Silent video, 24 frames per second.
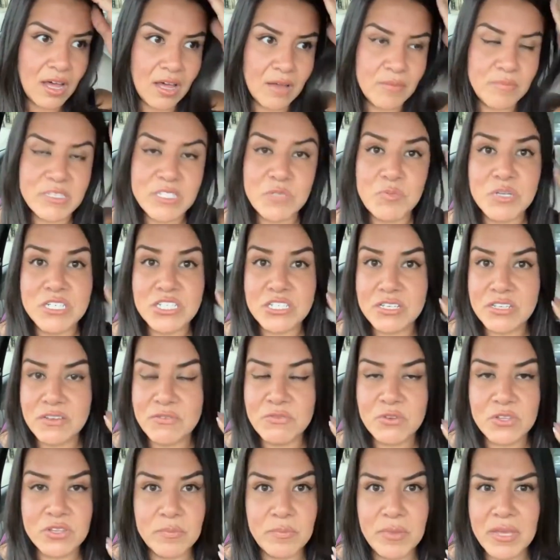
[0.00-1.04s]

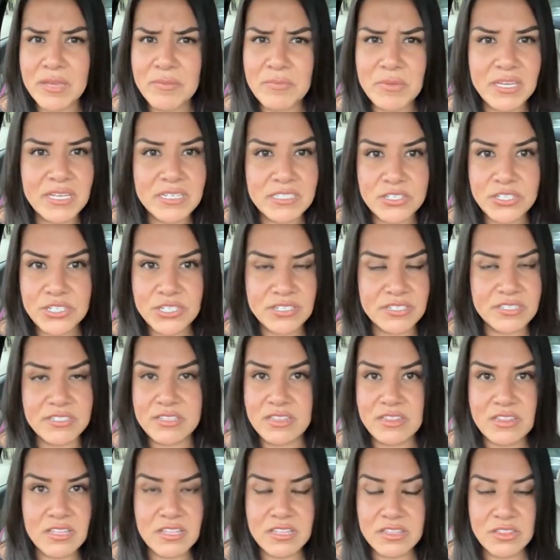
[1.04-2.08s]
especially for the baby and
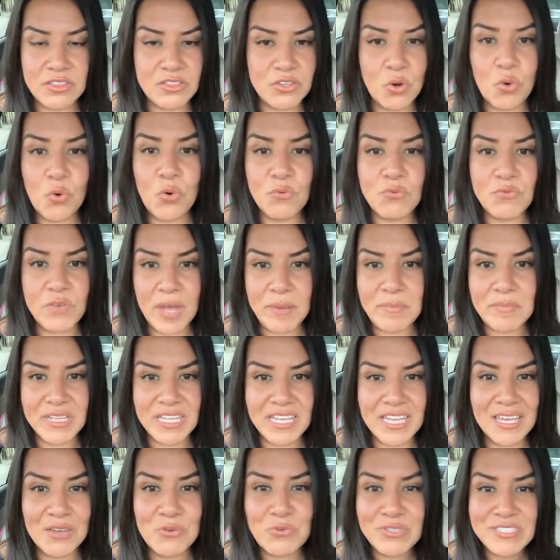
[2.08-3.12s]
just the whole
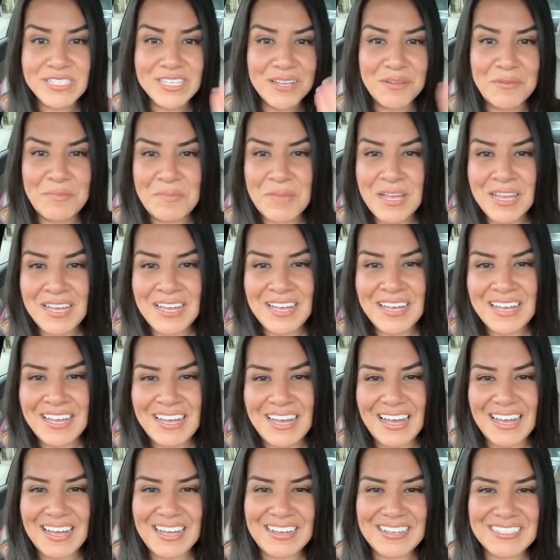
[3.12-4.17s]
family. Hey, what's up,
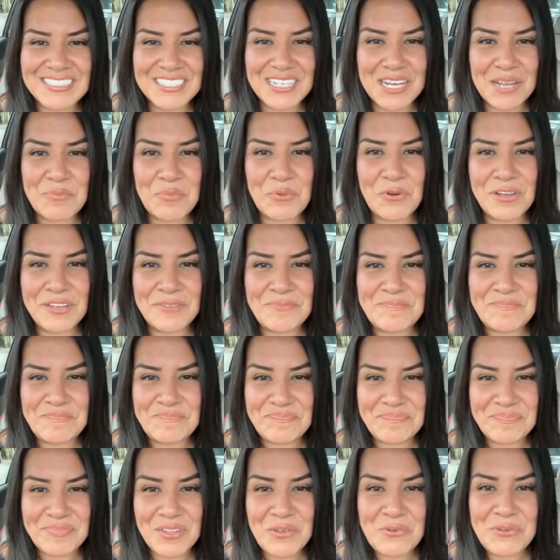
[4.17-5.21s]
Shy Boy?
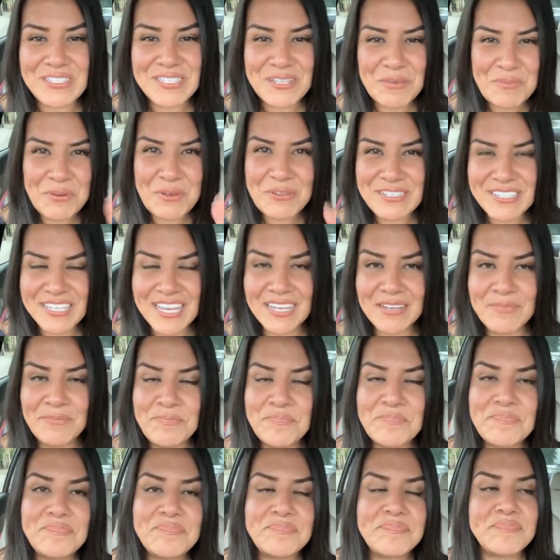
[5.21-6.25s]
What's up, Jose?
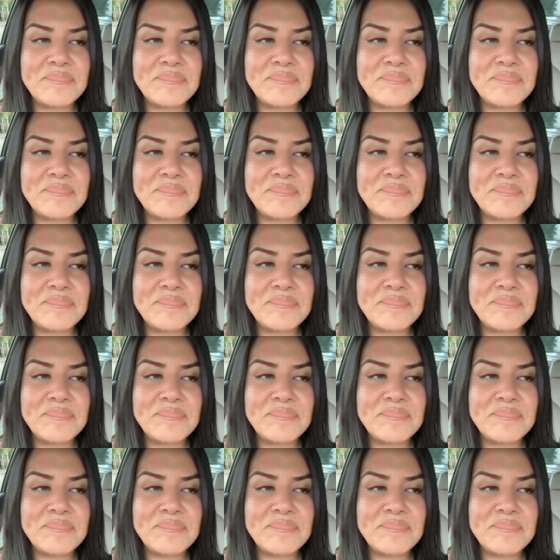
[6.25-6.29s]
